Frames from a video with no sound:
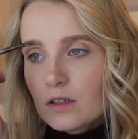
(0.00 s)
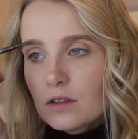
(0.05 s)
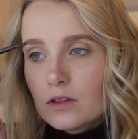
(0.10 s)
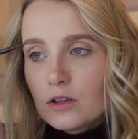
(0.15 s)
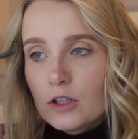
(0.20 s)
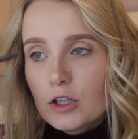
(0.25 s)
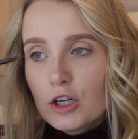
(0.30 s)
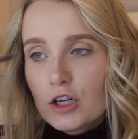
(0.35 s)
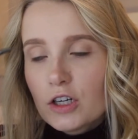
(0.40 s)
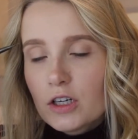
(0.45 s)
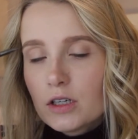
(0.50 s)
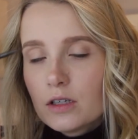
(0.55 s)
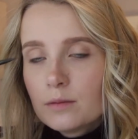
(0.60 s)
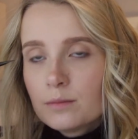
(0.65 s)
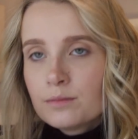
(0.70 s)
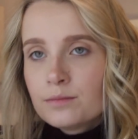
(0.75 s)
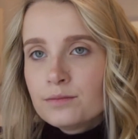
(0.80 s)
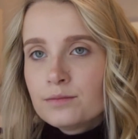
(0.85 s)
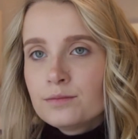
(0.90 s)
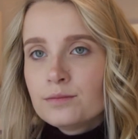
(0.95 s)
look
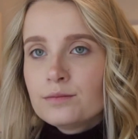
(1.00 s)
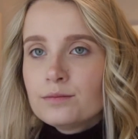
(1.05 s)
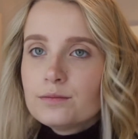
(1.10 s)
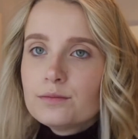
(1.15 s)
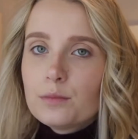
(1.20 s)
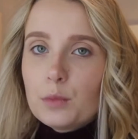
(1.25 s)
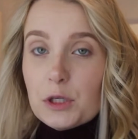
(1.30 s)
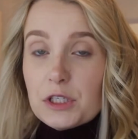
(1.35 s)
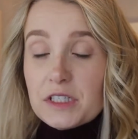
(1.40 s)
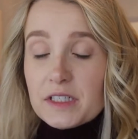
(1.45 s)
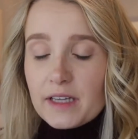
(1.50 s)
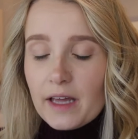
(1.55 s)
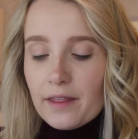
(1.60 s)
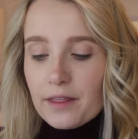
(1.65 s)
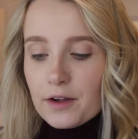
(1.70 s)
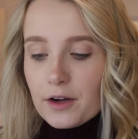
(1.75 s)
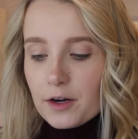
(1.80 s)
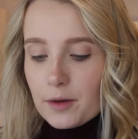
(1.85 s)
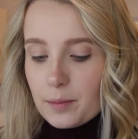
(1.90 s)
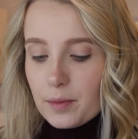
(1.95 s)
put
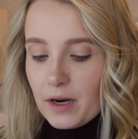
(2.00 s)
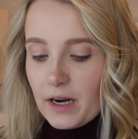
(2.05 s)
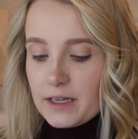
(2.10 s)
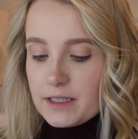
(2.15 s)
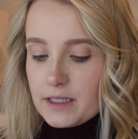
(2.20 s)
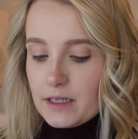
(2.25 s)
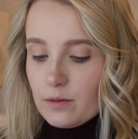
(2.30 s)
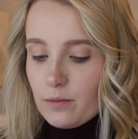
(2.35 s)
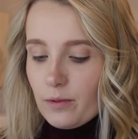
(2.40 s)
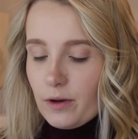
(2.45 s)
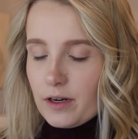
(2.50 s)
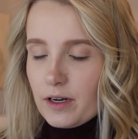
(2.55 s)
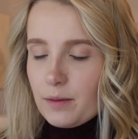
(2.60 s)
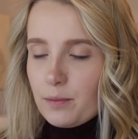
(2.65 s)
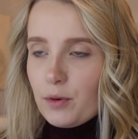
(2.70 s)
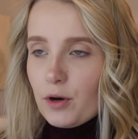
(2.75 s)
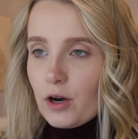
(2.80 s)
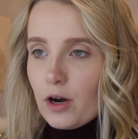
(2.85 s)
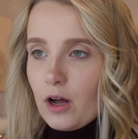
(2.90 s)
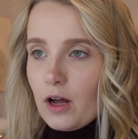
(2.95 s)
together, but I didn't want
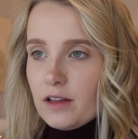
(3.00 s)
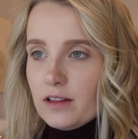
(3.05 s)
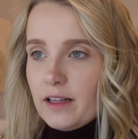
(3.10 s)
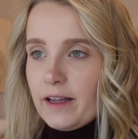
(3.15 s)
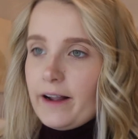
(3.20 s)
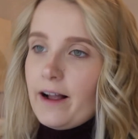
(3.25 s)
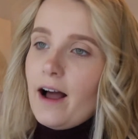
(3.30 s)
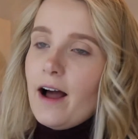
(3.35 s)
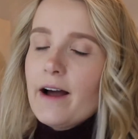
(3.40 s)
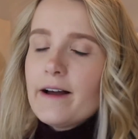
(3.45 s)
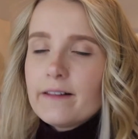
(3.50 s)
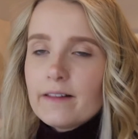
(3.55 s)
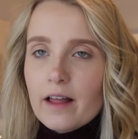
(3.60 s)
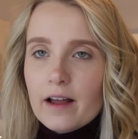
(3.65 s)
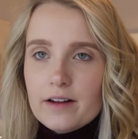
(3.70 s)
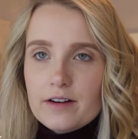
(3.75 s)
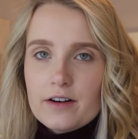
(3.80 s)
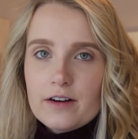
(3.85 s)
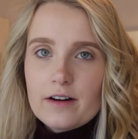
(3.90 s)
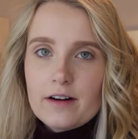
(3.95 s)
to put on like
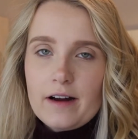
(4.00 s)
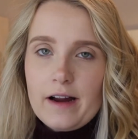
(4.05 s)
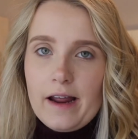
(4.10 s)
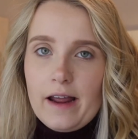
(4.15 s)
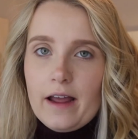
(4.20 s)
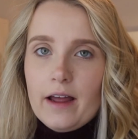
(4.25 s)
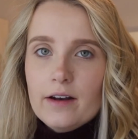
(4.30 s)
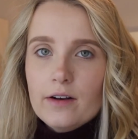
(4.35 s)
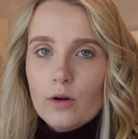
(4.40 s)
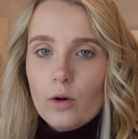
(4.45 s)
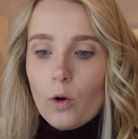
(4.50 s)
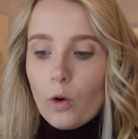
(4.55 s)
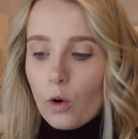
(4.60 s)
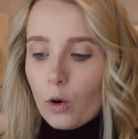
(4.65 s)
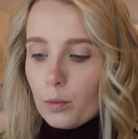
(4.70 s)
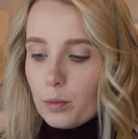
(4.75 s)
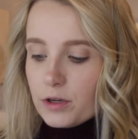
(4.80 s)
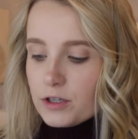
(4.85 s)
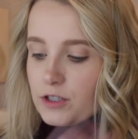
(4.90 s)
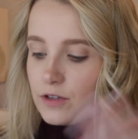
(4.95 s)
eyeliner and a
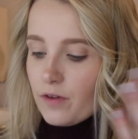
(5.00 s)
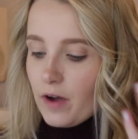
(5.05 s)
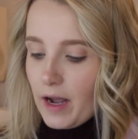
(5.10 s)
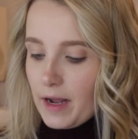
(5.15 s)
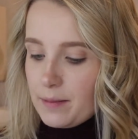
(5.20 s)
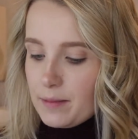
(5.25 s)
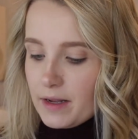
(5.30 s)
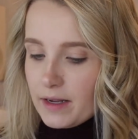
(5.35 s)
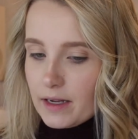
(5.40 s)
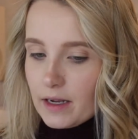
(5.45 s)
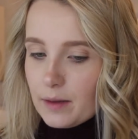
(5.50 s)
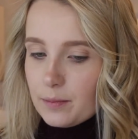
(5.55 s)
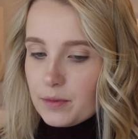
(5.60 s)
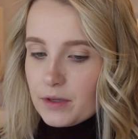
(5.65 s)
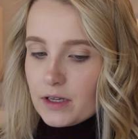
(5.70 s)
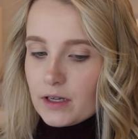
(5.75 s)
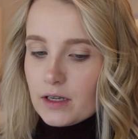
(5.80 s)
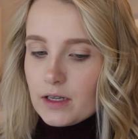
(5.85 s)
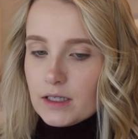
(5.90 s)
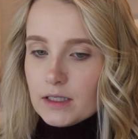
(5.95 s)
whole bunch of eye makeup,
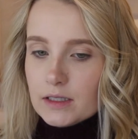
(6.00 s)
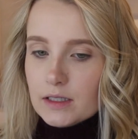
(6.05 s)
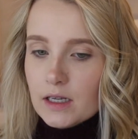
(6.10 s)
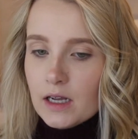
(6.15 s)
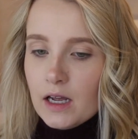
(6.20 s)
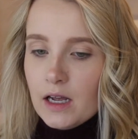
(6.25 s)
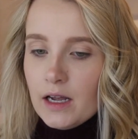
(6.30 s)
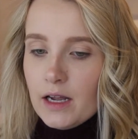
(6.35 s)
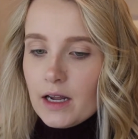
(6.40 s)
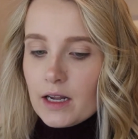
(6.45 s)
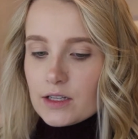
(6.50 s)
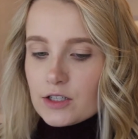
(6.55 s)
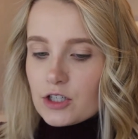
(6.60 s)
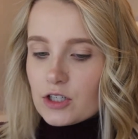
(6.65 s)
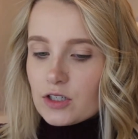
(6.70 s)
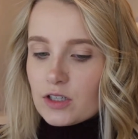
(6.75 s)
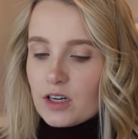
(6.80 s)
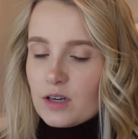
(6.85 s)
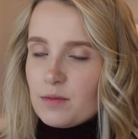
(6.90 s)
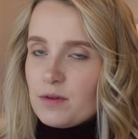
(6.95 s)
because it's
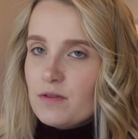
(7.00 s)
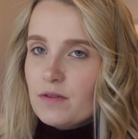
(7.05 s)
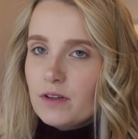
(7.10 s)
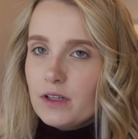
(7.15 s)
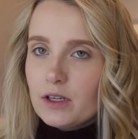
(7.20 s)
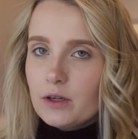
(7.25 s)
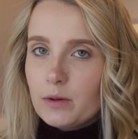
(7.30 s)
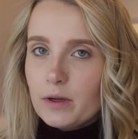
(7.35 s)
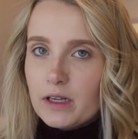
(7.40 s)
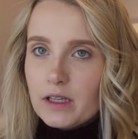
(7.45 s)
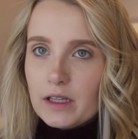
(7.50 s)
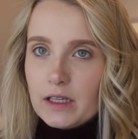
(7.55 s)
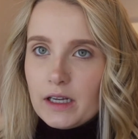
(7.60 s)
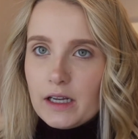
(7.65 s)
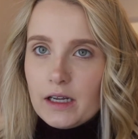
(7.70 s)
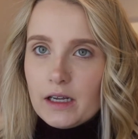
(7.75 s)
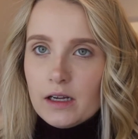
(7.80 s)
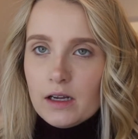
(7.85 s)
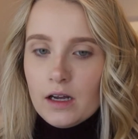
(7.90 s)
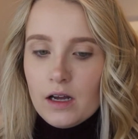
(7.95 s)
just going to be really
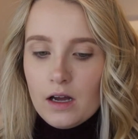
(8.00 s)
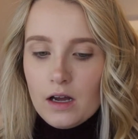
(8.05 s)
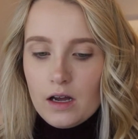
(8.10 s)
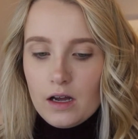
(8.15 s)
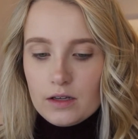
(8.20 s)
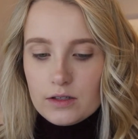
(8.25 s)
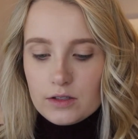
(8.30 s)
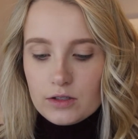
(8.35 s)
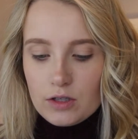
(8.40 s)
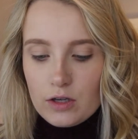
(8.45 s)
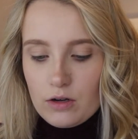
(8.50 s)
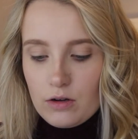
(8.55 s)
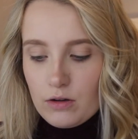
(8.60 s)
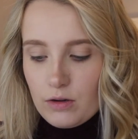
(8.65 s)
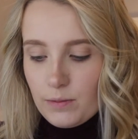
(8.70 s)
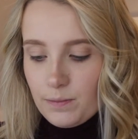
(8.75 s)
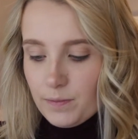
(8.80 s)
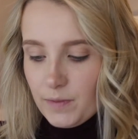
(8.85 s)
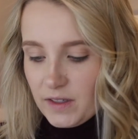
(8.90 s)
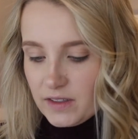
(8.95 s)
quickly.
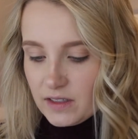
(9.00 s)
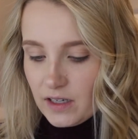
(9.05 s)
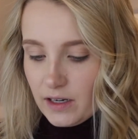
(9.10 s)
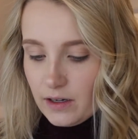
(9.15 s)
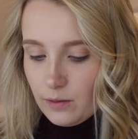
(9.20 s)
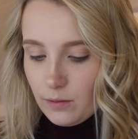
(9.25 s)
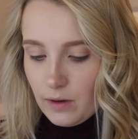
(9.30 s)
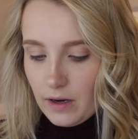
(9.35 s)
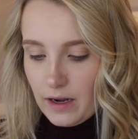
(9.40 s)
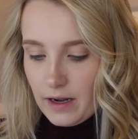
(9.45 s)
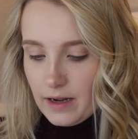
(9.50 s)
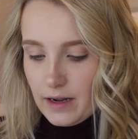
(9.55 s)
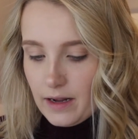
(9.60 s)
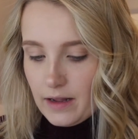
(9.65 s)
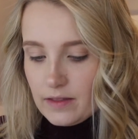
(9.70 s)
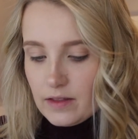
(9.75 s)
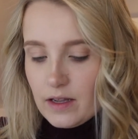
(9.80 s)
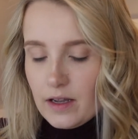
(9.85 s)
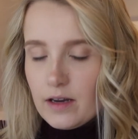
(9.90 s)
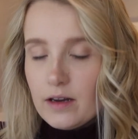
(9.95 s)
So that's kind of why.
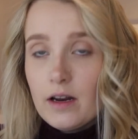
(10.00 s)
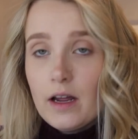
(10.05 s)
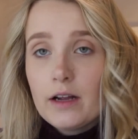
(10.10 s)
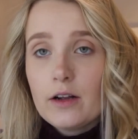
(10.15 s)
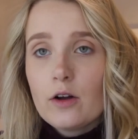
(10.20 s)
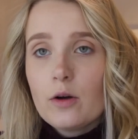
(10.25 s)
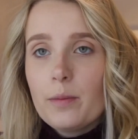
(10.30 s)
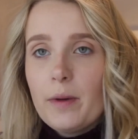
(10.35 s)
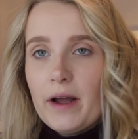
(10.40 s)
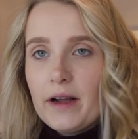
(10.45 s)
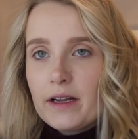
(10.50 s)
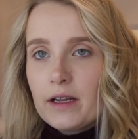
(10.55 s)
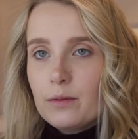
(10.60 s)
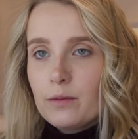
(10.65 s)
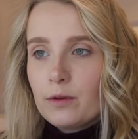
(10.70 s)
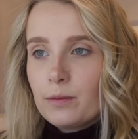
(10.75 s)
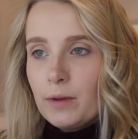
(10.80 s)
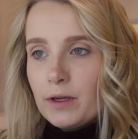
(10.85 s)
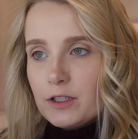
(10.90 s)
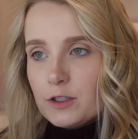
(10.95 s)
And then I go back in
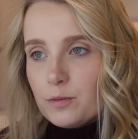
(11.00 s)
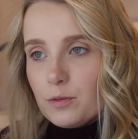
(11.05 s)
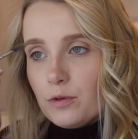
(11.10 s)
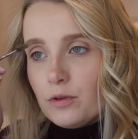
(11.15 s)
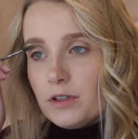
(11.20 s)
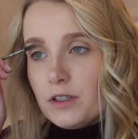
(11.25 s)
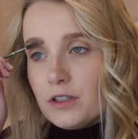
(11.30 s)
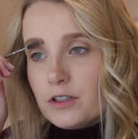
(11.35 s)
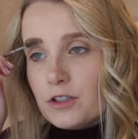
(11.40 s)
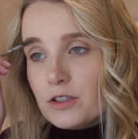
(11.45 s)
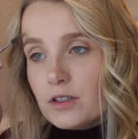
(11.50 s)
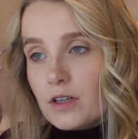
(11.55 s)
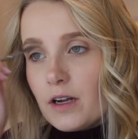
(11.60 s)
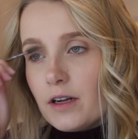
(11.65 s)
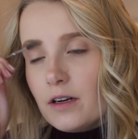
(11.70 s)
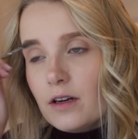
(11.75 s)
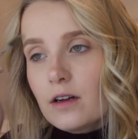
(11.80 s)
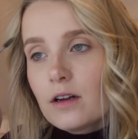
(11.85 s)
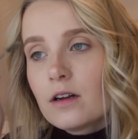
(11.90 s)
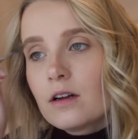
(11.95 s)
with my spoolie and just
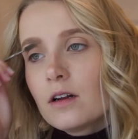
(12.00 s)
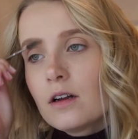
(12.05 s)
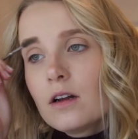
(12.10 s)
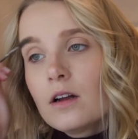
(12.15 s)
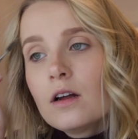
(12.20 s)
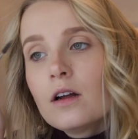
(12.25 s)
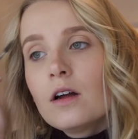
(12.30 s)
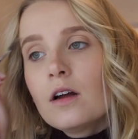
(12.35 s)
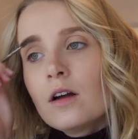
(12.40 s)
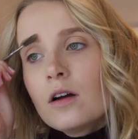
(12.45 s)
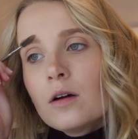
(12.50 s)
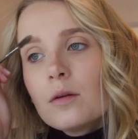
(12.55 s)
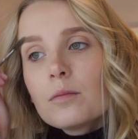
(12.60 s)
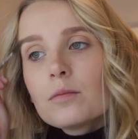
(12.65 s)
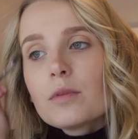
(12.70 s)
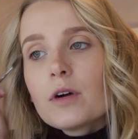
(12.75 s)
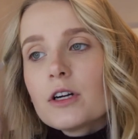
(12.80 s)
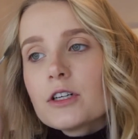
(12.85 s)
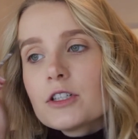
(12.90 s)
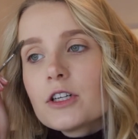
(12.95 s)
kind of
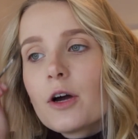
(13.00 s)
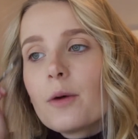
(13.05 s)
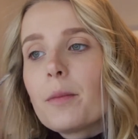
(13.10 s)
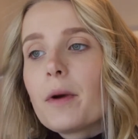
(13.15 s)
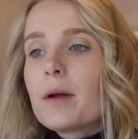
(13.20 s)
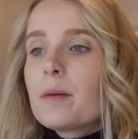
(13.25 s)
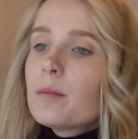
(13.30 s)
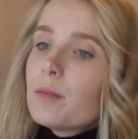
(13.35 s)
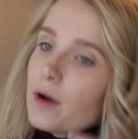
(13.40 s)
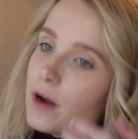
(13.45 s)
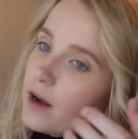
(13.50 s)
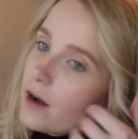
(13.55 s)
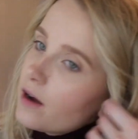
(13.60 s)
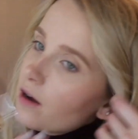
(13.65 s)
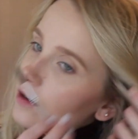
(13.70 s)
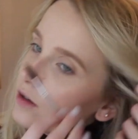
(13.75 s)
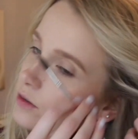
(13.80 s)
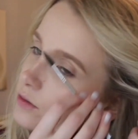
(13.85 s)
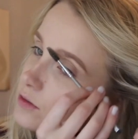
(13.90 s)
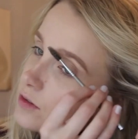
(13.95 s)
brush out my
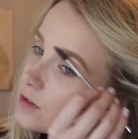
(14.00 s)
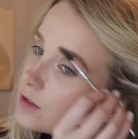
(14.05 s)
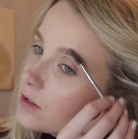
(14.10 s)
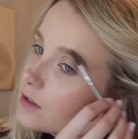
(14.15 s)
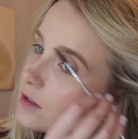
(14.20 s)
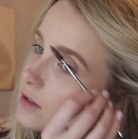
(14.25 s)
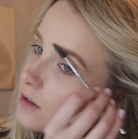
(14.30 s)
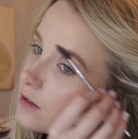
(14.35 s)
brows.